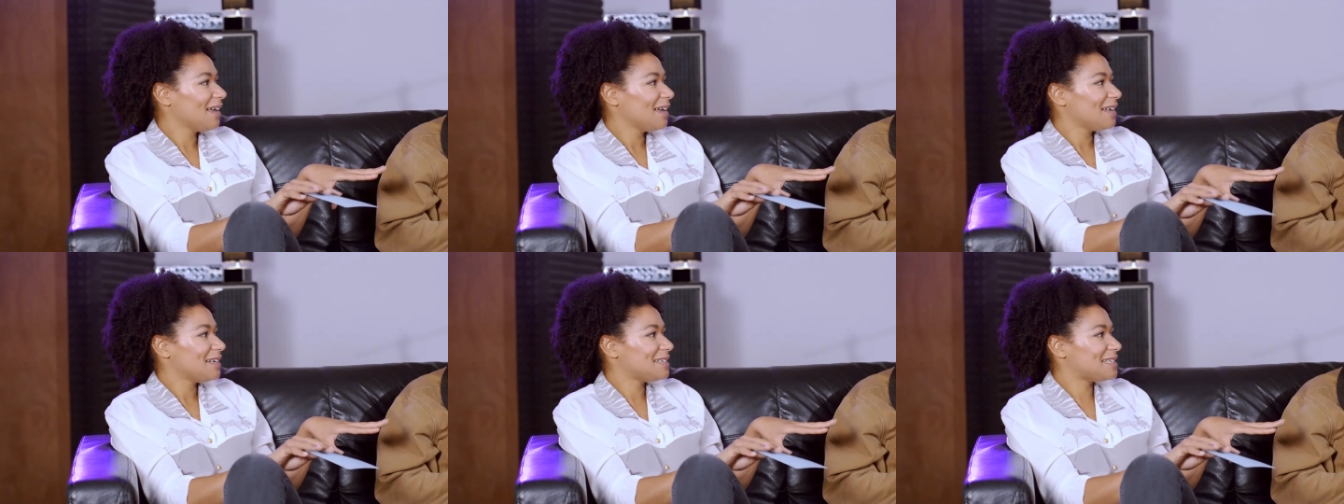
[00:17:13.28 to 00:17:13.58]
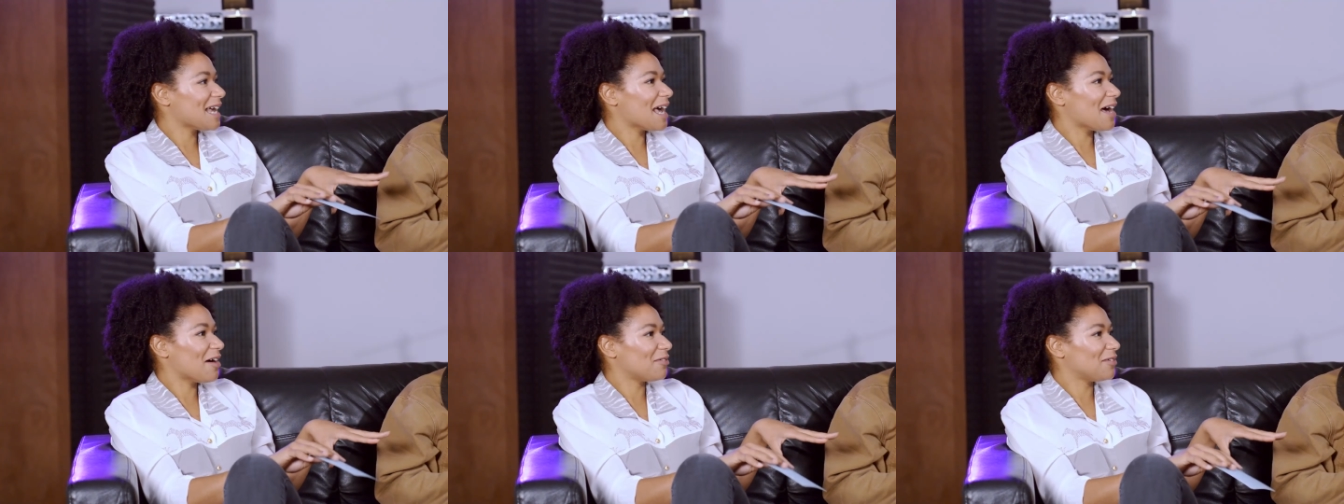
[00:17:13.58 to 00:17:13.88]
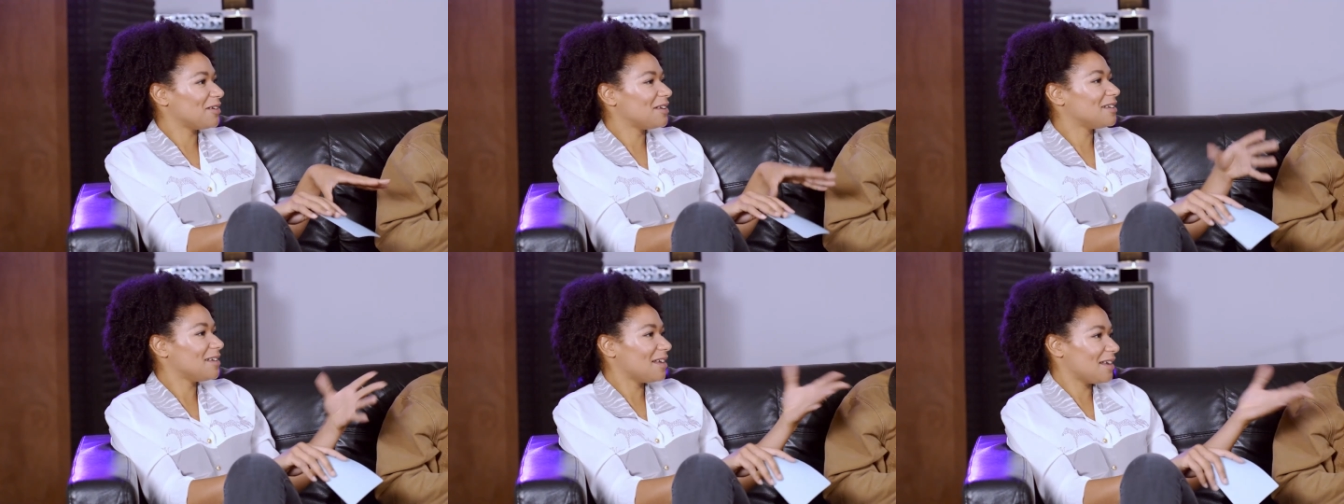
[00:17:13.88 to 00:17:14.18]

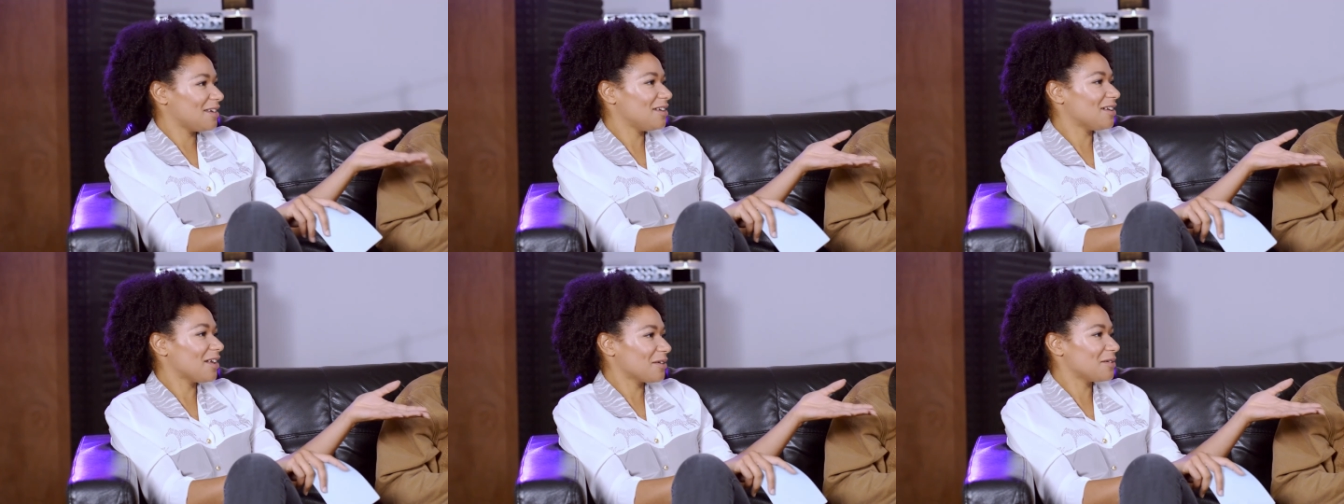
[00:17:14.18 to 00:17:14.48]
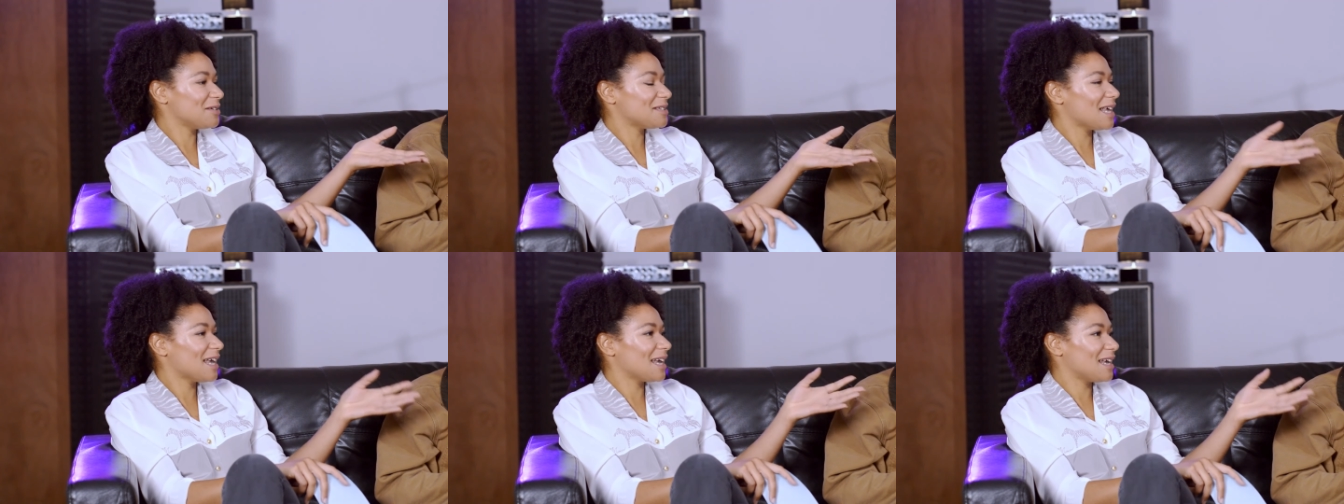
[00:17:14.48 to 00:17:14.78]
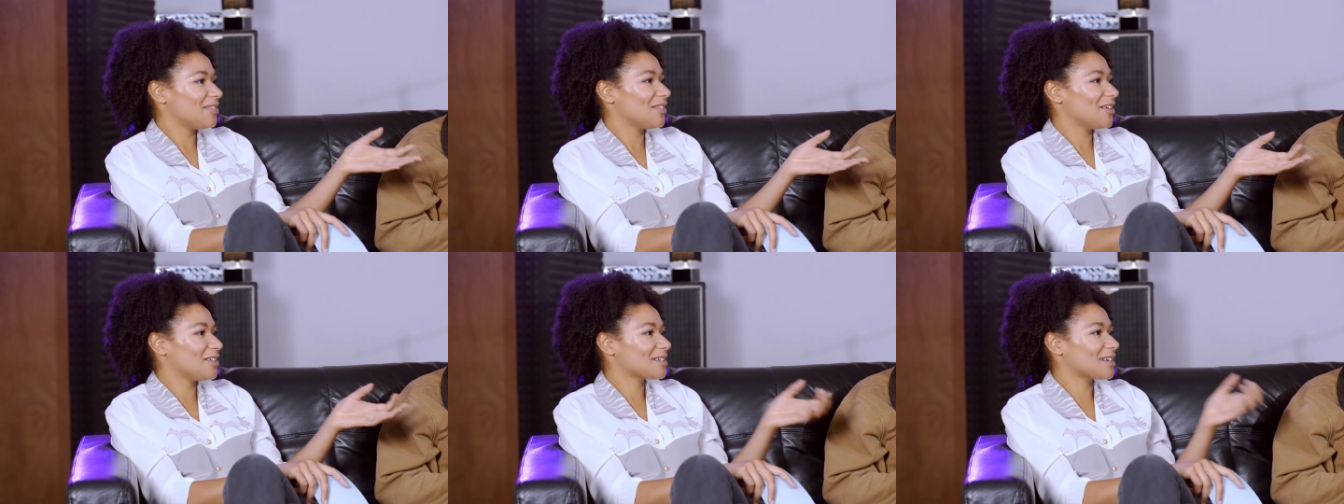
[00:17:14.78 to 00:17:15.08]
down, and like you're saying,
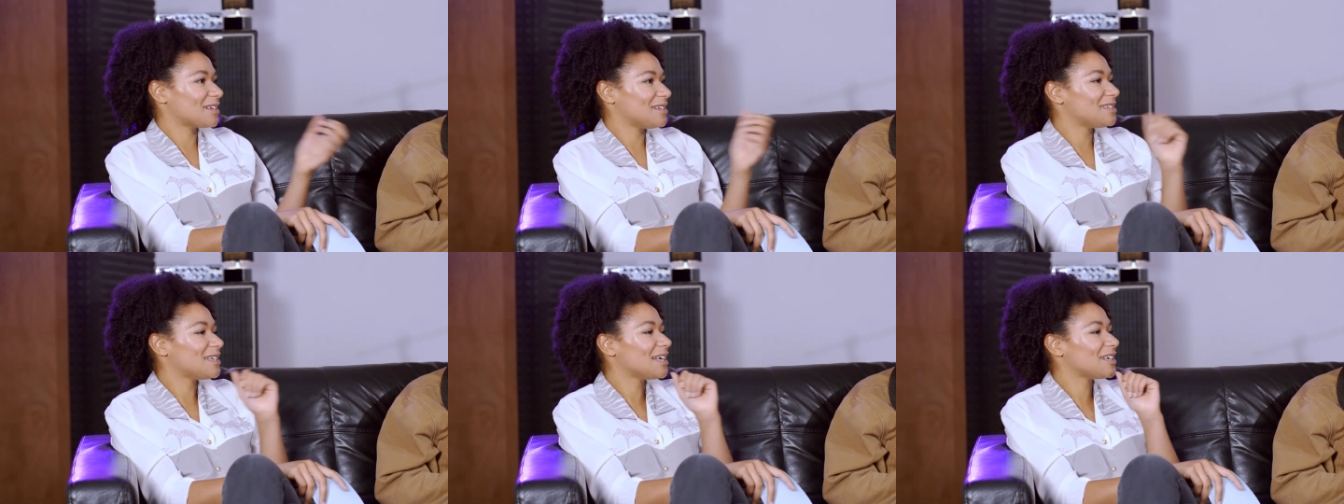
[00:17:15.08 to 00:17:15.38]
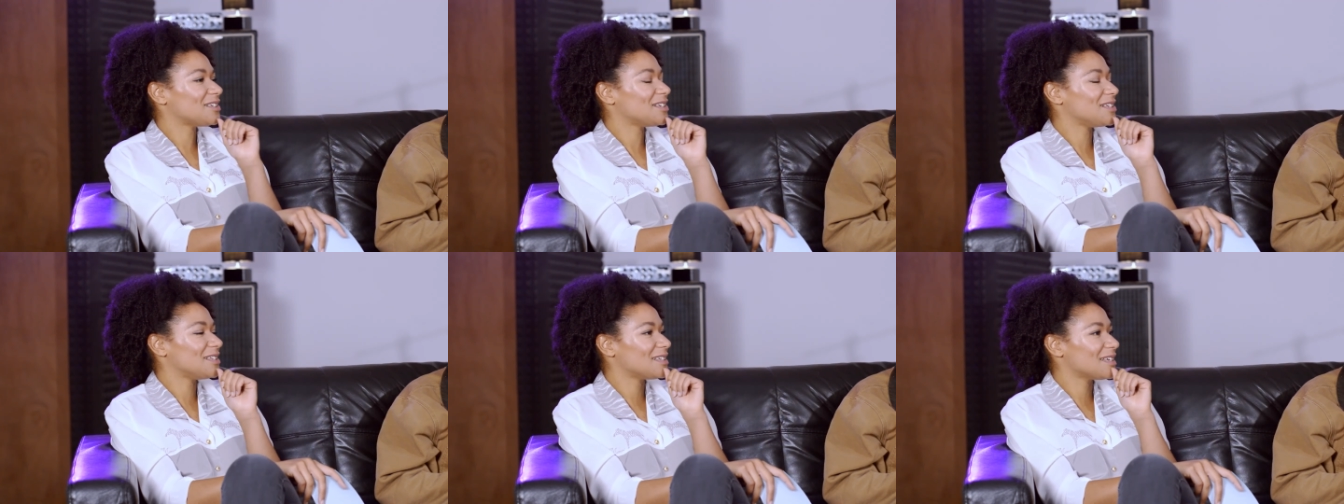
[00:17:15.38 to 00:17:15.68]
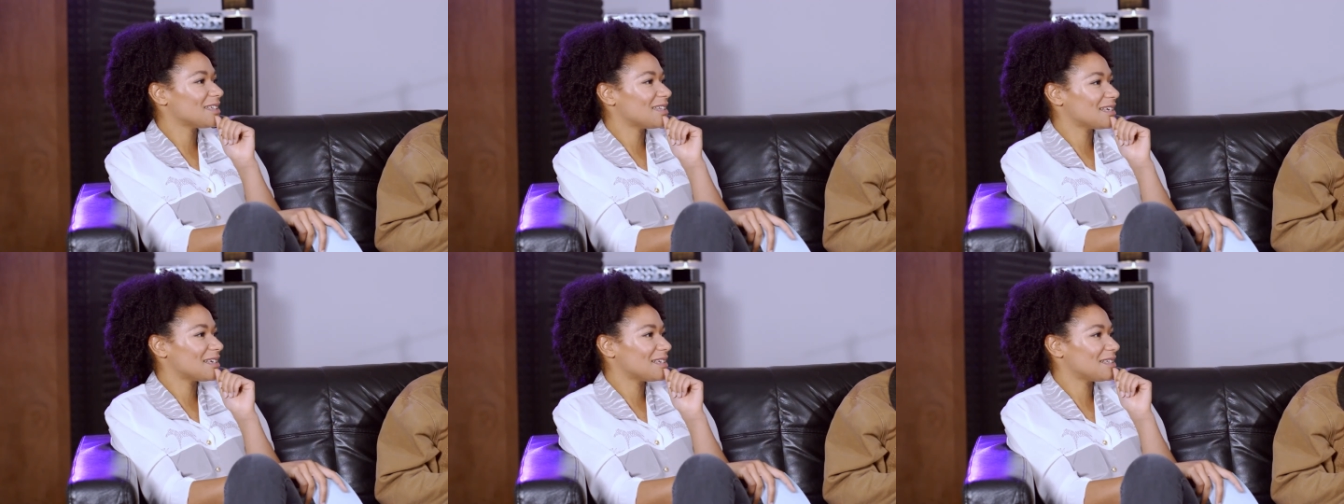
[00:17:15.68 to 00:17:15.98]
in those kind of sessions, I
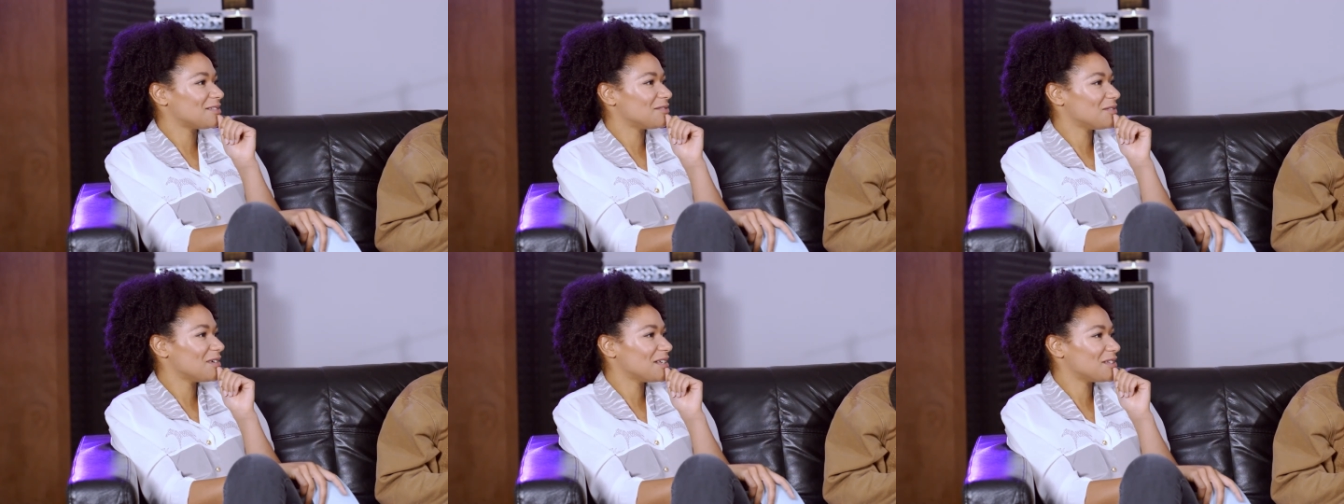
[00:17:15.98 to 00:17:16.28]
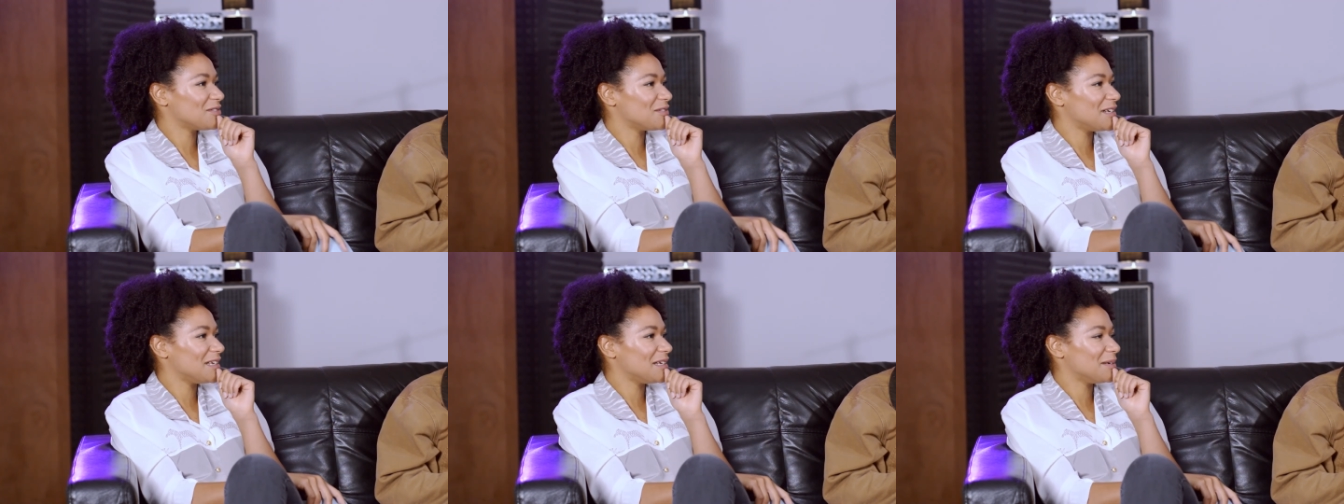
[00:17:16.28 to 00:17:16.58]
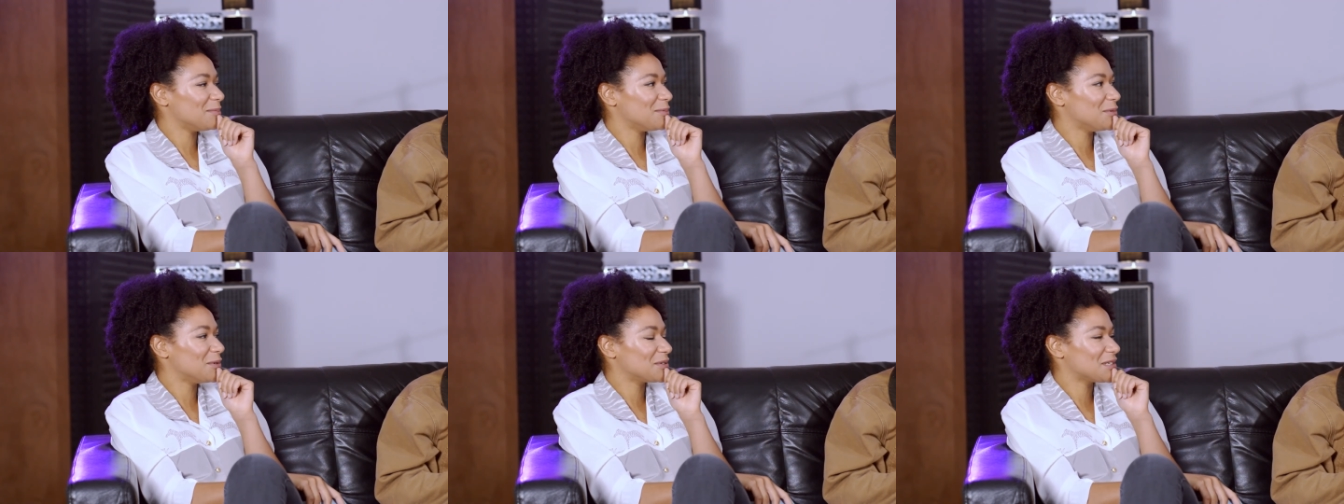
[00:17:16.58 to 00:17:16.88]
think is really
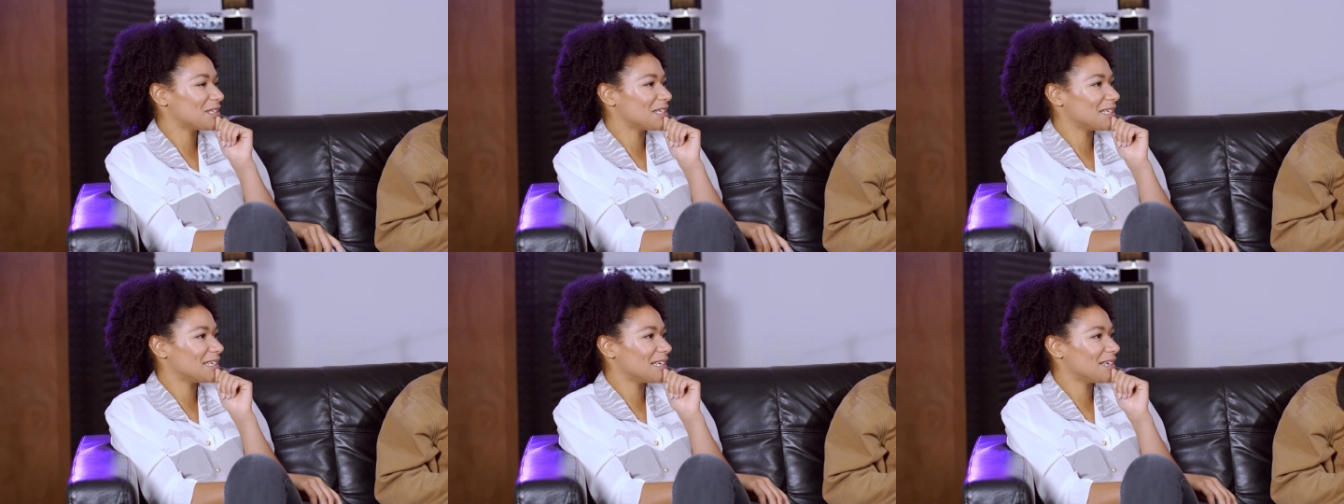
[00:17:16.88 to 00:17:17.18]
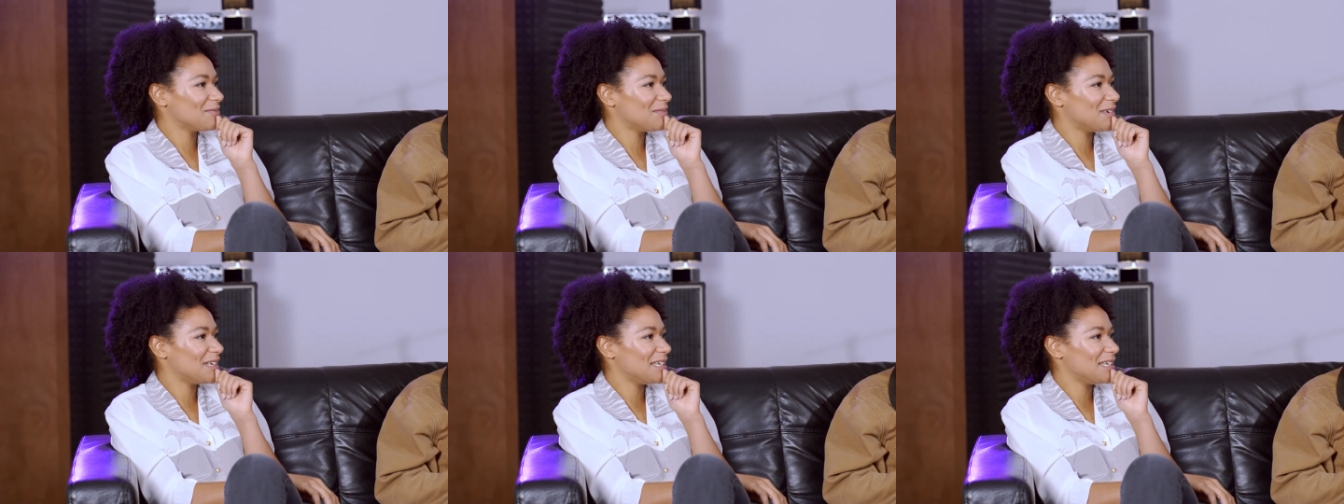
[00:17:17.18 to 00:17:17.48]
important and really